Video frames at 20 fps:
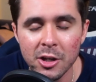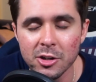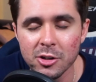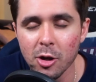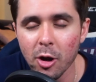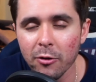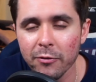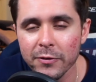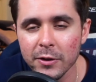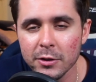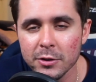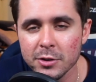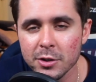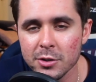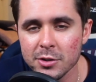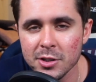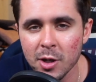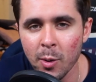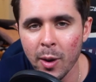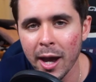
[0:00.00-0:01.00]
No
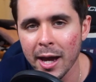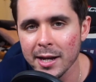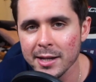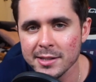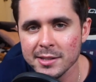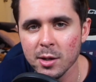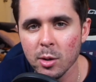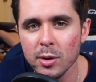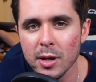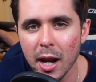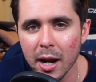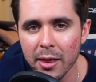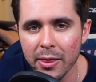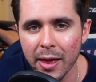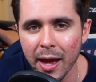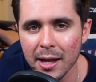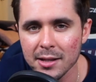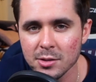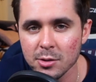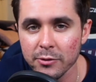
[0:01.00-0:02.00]
filters, no edits, no none of
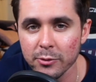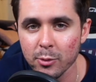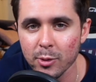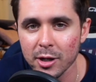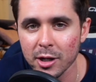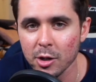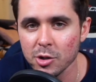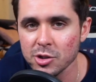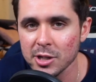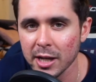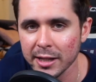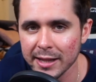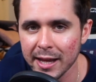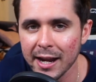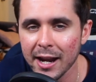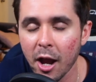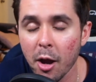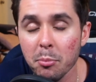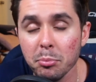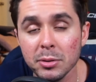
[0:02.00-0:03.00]
that. So if you want to go check that
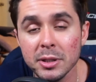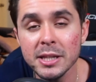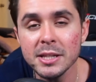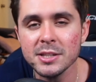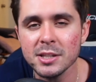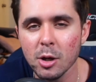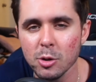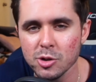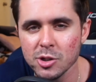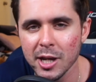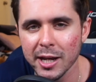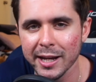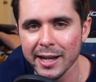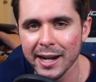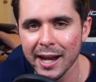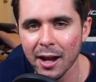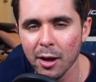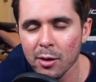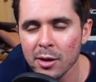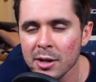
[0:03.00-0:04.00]
out, please go check it
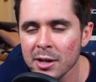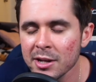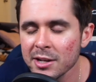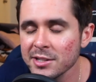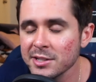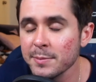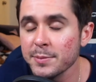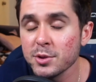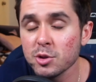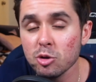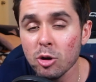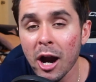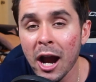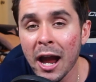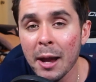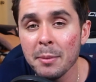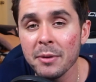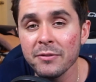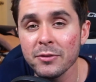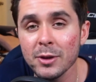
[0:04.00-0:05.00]
out.
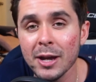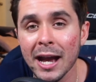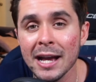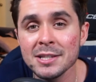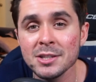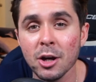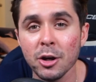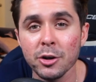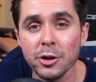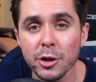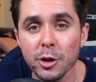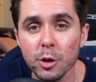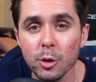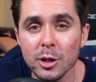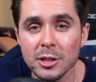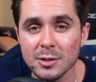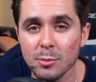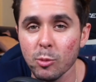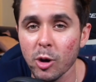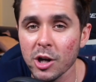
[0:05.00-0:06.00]
Subscribe if you guys are new,
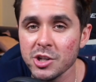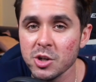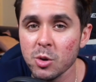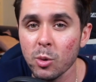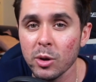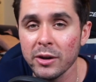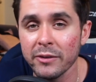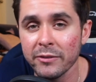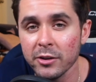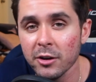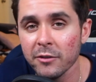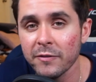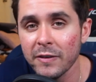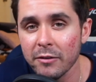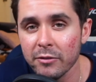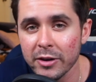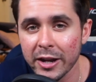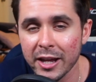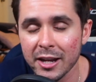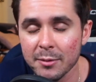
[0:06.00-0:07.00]
because I'm watching one of your
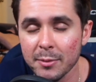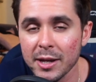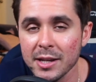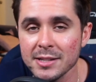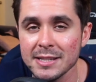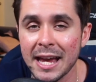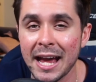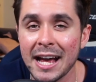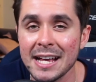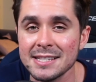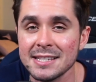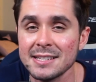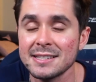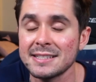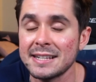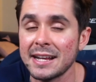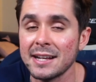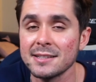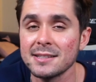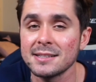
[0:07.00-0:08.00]
favorite animes as it
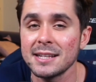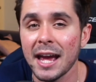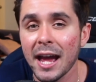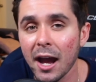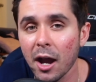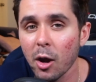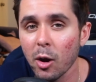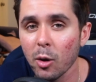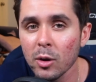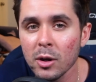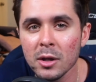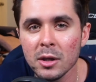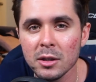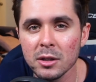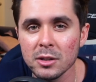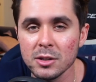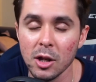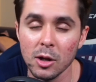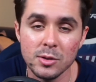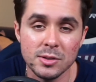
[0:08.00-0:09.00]
stands now.
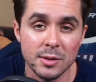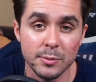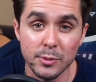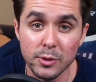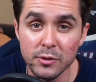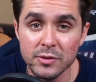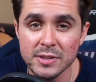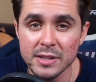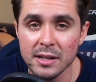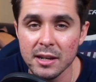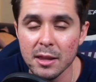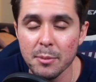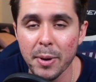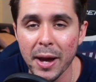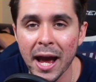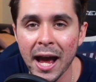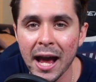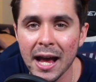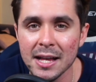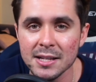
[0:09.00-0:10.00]
You know, something you've seen in the
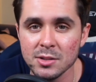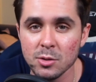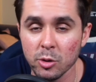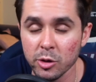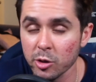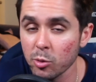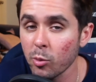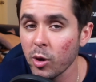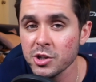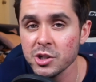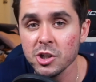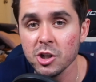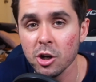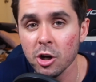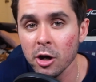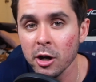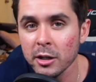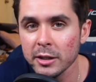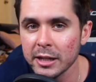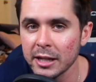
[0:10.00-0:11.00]
past or you're watching
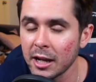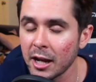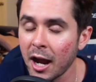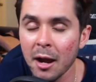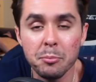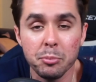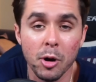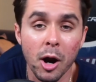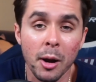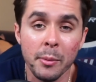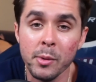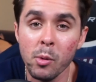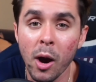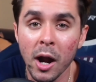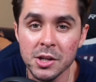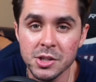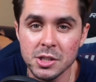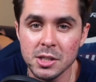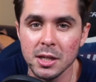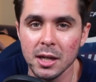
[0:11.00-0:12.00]
currently. I'm probably
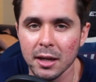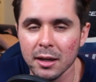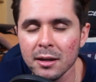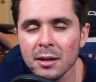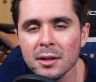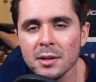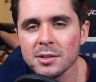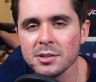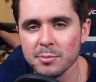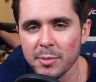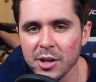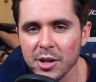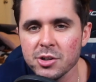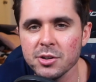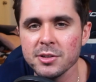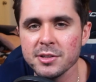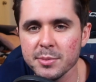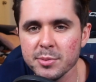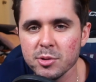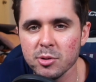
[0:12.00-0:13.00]
watching it. So make sure
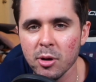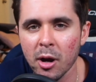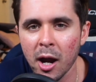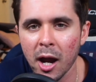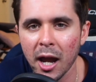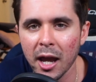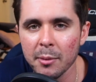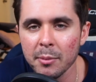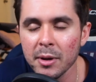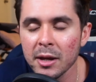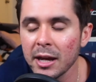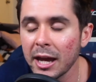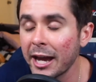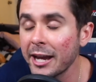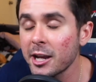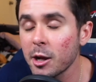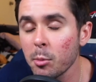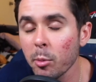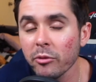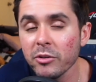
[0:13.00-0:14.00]
to subscribe. And
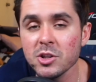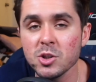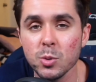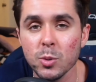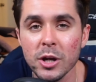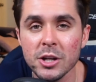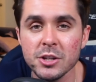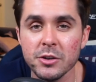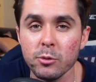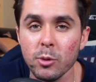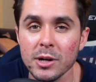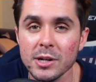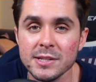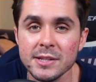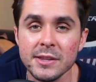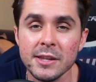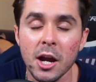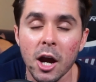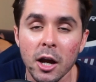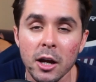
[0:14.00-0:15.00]
come over to Twitch if you want to see
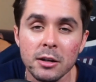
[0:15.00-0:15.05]
the